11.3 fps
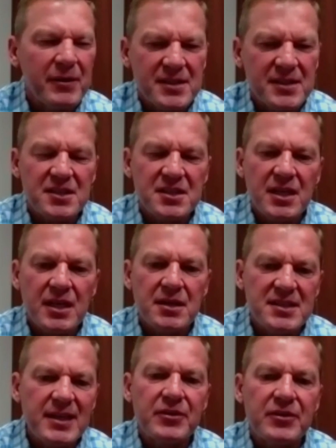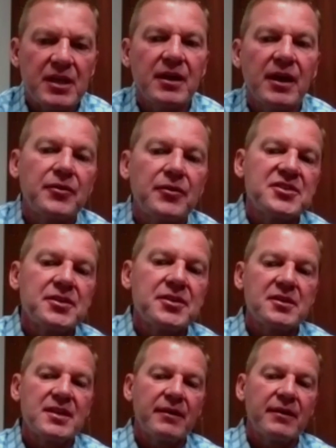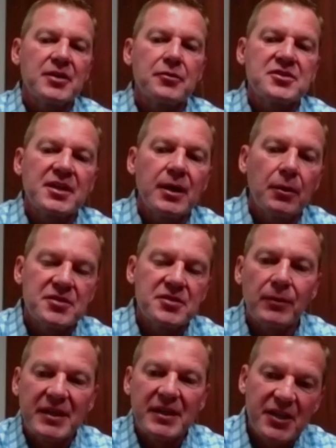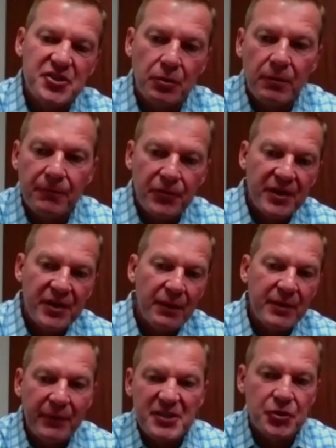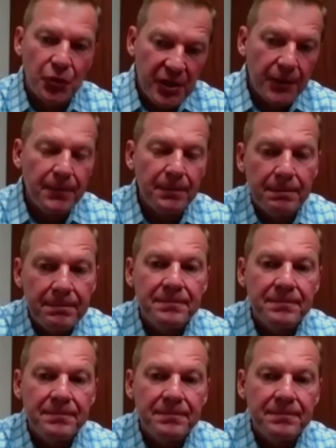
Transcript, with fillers: well, about 16 to 1,700 students that have chosen to go totally digital for the upcoming school year.